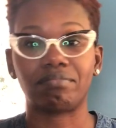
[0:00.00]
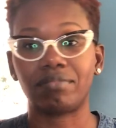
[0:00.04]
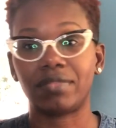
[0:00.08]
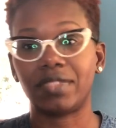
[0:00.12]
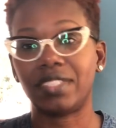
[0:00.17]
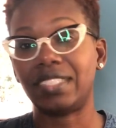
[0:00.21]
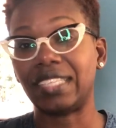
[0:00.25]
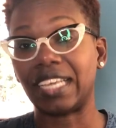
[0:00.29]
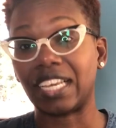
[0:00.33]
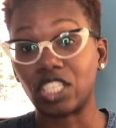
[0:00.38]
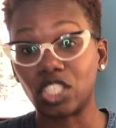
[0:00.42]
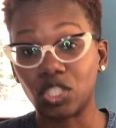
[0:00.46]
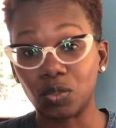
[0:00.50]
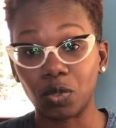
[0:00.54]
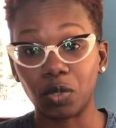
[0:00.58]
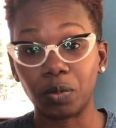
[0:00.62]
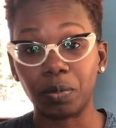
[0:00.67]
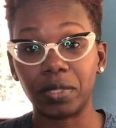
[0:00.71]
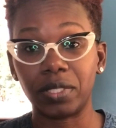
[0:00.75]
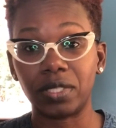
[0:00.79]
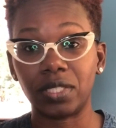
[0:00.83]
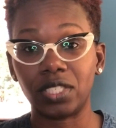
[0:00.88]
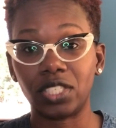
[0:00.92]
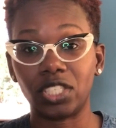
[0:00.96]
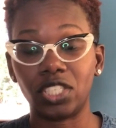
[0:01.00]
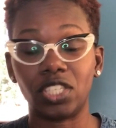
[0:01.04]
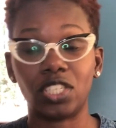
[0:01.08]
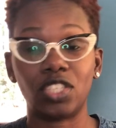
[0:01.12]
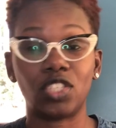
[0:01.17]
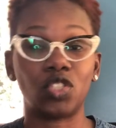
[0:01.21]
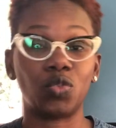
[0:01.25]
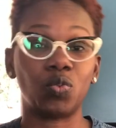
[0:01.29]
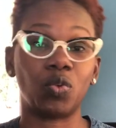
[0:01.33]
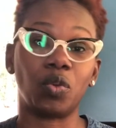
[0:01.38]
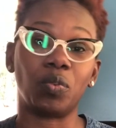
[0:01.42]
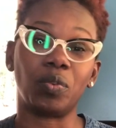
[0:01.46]
sexual
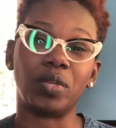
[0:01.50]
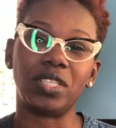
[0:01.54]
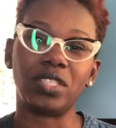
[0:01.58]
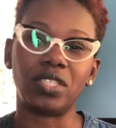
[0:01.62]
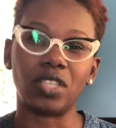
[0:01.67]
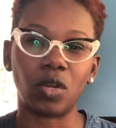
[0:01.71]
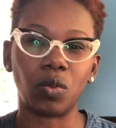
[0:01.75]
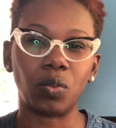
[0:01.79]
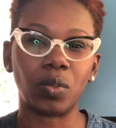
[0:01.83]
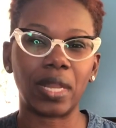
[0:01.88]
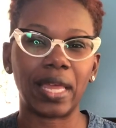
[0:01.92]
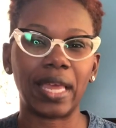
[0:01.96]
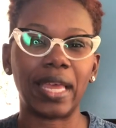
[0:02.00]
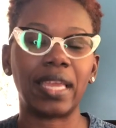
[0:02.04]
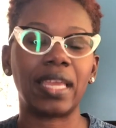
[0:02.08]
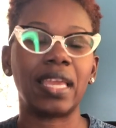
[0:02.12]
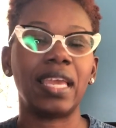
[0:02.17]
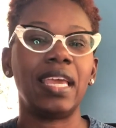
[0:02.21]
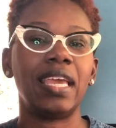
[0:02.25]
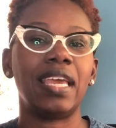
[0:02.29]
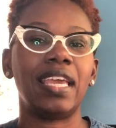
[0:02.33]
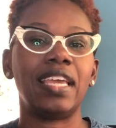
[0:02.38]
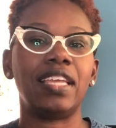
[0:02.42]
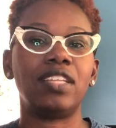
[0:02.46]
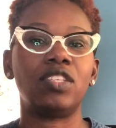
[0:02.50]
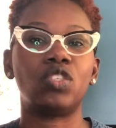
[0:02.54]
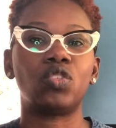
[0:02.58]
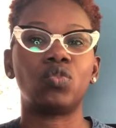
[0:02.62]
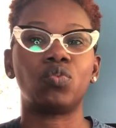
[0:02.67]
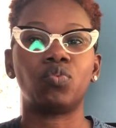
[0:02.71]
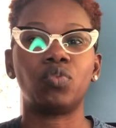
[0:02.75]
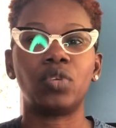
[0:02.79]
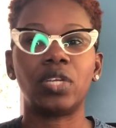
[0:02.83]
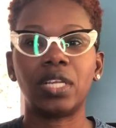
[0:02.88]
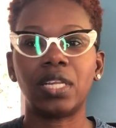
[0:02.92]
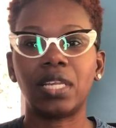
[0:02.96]
positions, what we don't like. It's
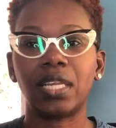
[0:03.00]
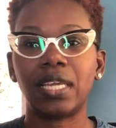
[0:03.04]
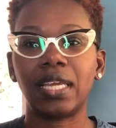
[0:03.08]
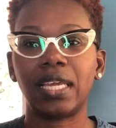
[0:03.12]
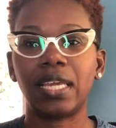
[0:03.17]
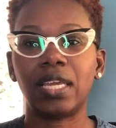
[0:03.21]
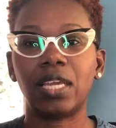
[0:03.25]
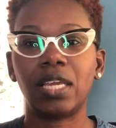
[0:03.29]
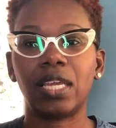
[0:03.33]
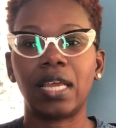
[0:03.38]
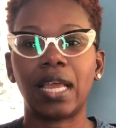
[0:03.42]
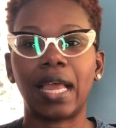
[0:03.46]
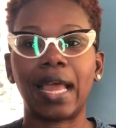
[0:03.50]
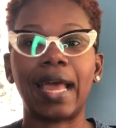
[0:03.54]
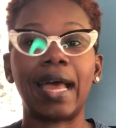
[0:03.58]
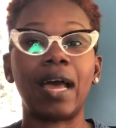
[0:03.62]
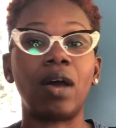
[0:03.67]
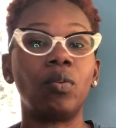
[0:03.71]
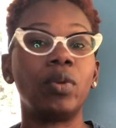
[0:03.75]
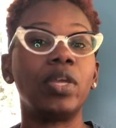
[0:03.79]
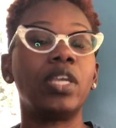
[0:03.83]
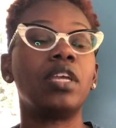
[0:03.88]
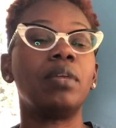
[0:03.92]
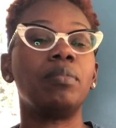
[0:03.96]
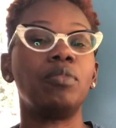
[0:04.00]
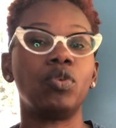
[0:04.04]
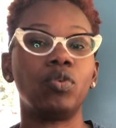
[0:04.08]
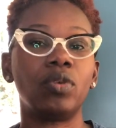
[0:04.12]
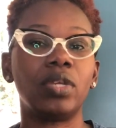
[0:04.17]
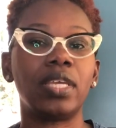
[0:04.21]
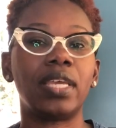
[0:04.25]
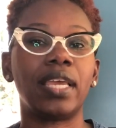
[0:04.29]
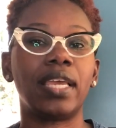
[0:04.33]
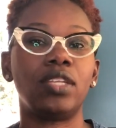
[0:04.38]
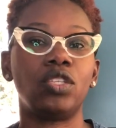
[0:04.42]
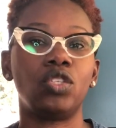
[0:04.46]
really how we
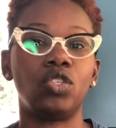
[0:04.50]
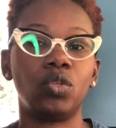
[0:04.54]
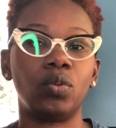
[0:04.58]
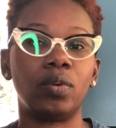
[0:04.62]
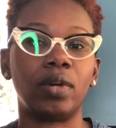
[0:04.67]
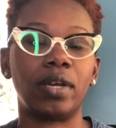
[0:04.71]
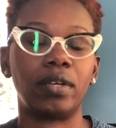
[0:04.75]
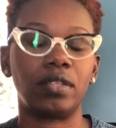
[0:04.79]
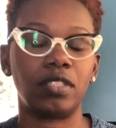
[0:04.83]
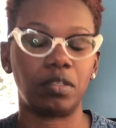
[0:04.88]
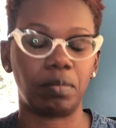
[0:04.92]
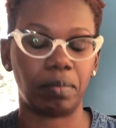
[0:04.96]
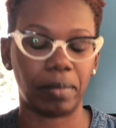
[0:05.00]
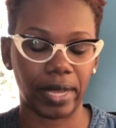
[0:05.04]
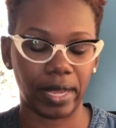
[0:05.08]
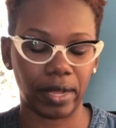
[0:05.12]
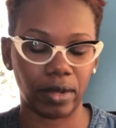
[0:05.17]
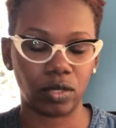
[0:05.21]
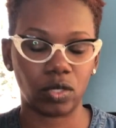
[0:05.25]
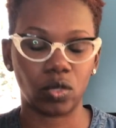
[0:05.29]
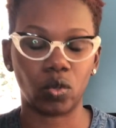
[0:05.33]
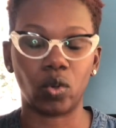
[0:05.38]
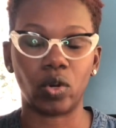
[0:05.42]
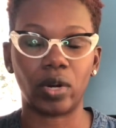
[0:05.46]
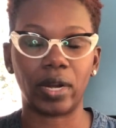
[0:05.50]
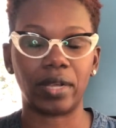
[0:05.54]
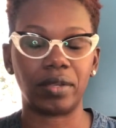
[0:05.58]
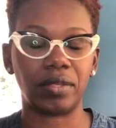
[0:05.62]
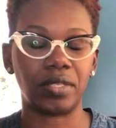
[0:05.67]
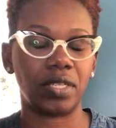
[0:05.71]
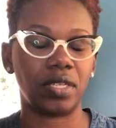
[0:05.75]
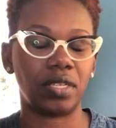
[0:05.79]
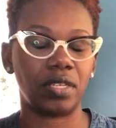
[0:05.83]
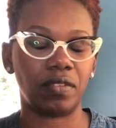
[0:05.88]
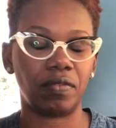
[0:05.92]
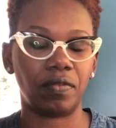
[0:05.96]
communicate to our spouse or our
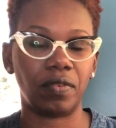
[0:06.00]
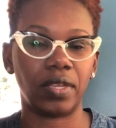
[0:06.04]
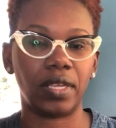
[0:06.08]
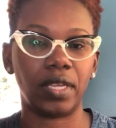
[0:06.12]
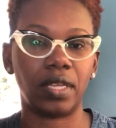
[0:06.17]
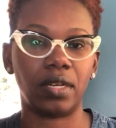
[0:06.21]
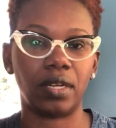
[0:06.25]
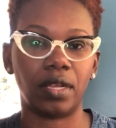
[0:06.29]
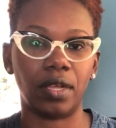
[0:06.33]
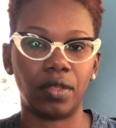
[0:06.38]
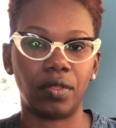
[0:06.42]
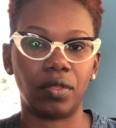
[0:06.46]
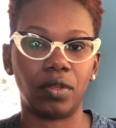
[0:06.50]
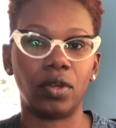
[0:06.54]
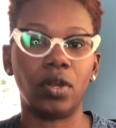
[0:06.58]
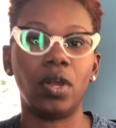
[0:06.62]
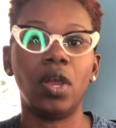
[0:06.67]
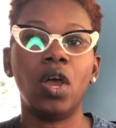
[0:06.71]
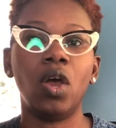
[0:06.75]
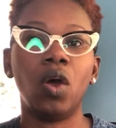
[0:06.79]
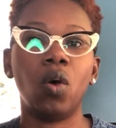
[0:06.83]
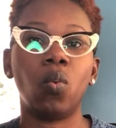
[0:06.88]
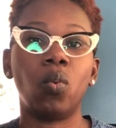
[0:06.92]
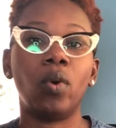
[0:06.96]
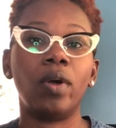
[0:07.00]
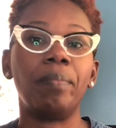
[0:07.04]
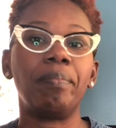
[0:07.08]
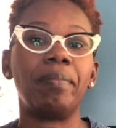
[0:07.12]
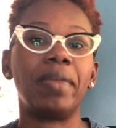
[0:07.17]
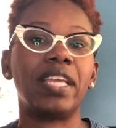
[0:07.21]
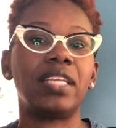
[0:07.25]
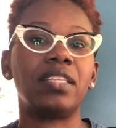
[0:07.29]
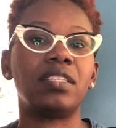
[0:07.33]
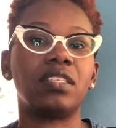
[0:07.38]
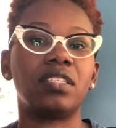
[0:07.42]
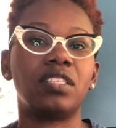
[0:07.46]
significant other, what
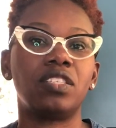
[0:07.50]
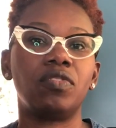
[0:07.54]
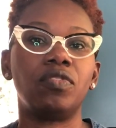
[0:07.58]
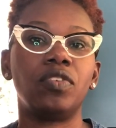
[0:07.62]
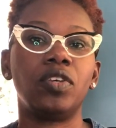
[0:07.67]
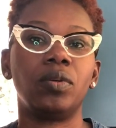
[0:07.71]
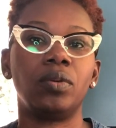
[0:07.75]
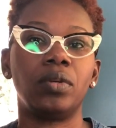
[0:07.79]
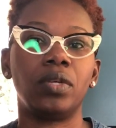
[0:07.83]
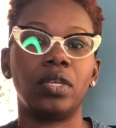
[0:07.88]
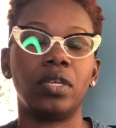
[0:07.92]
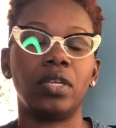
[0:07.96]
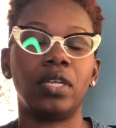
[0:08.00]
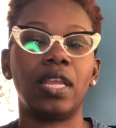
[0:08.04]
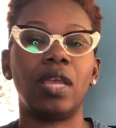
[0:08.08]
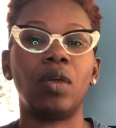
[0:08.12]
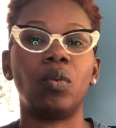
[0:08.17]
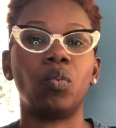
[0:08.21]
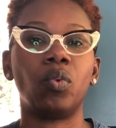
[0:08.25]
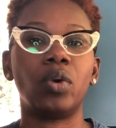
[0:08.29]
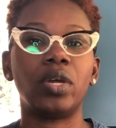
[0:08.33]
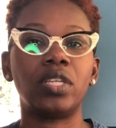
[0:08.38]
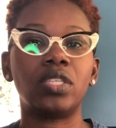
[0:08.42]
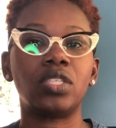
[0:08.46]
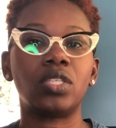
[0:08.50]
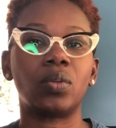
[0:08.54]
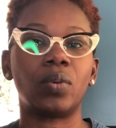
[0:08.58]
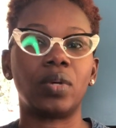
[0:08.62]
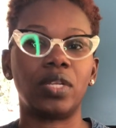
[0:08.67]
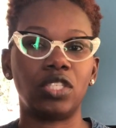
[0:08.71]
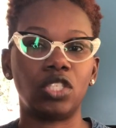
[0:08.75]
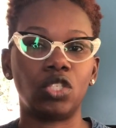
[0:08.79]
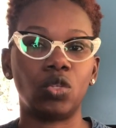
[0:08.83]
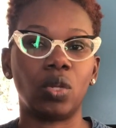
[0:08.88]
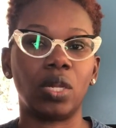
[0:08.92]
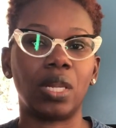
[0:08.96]
makes us feel good and what is
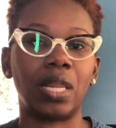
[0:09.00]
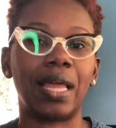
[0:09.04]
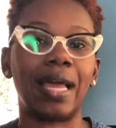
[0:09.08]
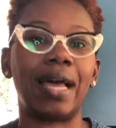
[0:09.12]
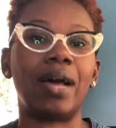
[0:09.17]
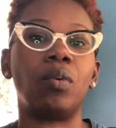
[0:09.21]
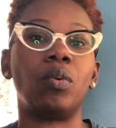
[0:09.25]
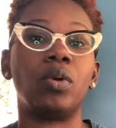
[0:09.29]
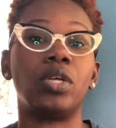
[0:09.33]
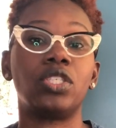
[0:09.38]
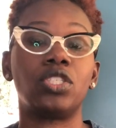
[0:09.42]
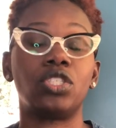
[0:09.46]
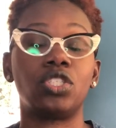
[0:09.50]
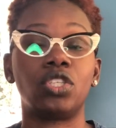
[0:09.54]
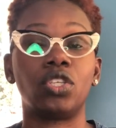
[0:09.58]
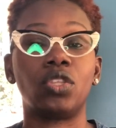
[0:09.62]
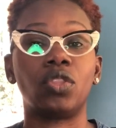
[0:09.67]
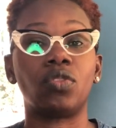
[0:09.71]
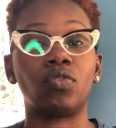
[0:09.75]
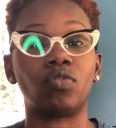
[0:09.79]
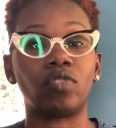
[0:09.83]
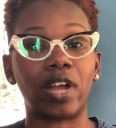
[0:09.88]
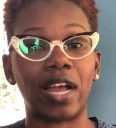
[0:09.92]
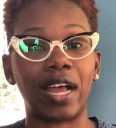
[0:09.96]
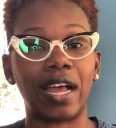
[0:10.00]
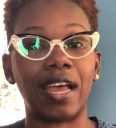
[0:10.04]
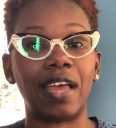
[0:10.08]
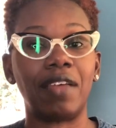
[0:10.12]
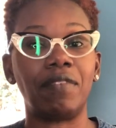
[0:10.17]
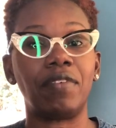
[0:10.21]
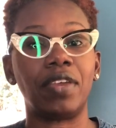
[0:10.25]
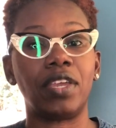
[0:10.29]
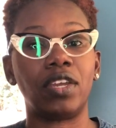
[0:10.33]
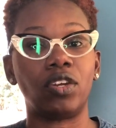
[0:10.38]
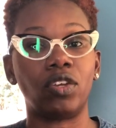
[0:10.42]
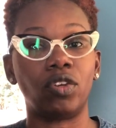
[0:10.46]
going to allow us to
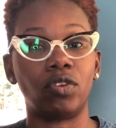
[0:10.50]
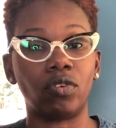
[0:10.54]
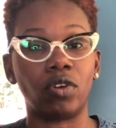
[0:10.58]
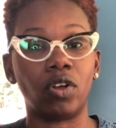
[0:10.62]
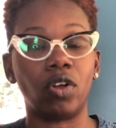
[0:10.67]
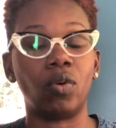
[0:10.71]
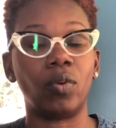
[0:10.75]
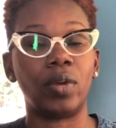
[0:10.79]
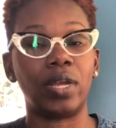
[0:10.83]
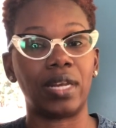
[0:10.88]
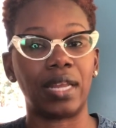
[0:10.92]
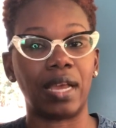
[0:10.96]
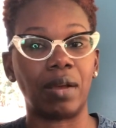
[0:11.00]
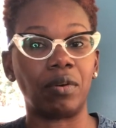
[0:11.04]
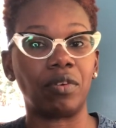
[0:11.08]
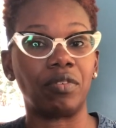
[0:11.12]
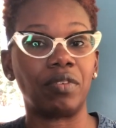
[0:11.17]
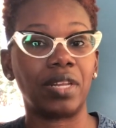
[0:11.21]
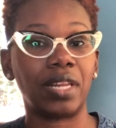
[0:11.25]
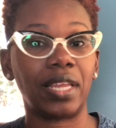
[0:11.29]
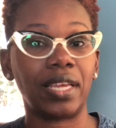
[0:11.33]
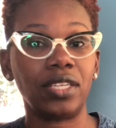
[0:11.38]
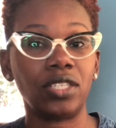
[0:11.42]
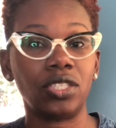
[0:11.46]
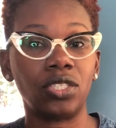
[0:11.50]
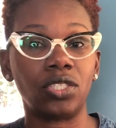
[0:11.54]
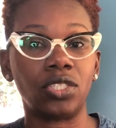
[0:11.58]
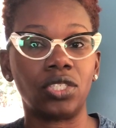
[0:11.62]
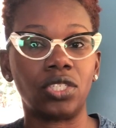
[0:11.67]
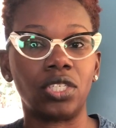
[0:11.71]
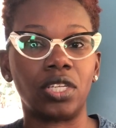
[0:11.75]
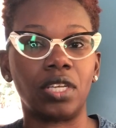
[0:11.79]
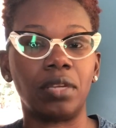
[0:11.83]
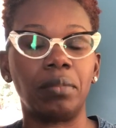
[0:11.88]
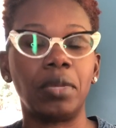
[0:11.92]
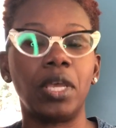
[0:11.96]
thrive and grow in our
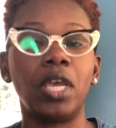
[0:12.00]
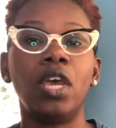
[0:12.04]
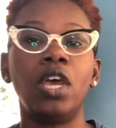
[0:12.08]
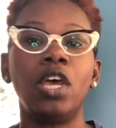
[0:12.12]
relationship.